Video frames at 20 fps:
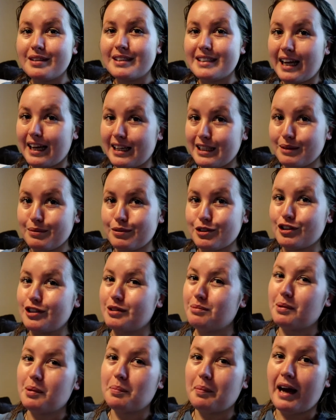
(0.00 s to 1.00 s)
Saturday was gonna
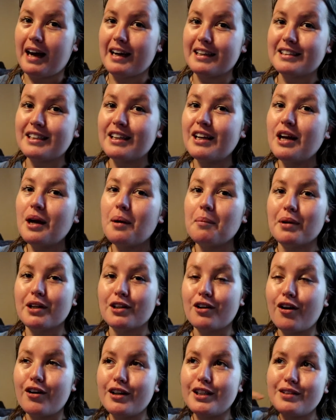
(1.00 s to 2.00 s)
be bad, but I
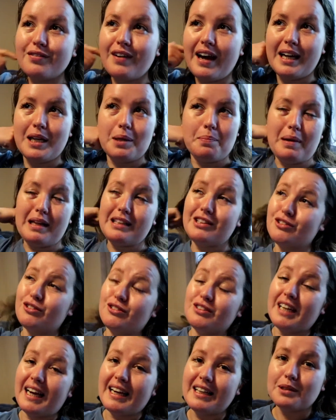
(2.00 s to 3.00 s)
kind of had a bad
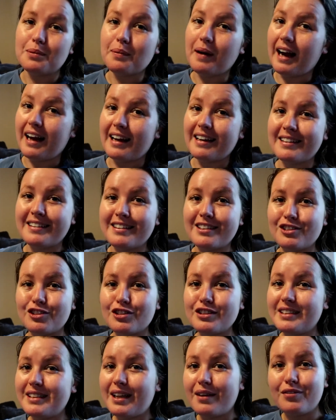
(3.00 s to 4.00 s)
Sunday as well, and I
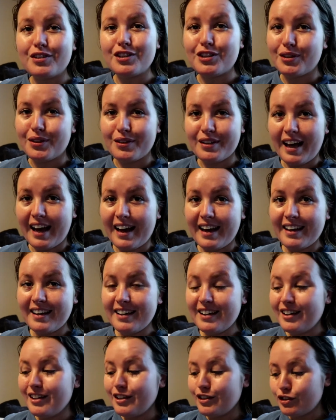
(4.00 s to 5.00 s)
just never do that.
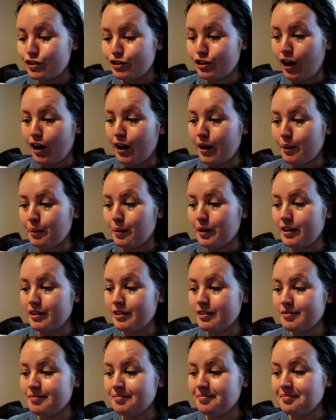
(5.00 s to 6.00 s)
So
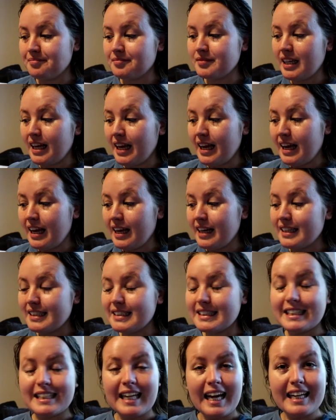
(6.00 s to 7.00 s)

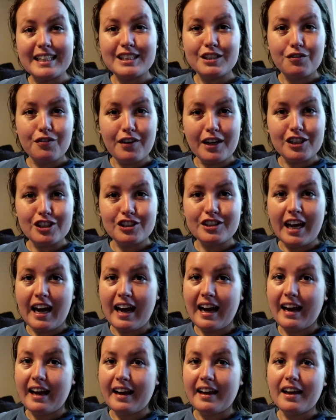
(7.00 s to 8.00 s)
today's a fresh
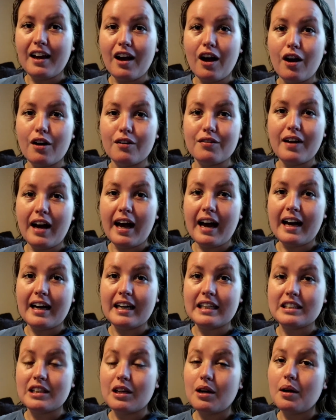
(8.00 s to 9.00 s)
day. I've
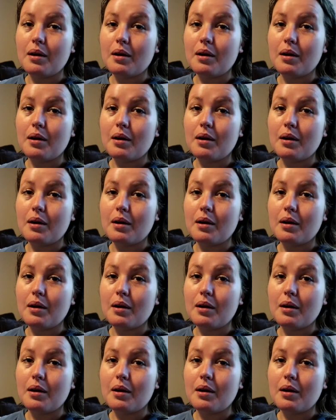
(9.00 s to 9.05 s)
had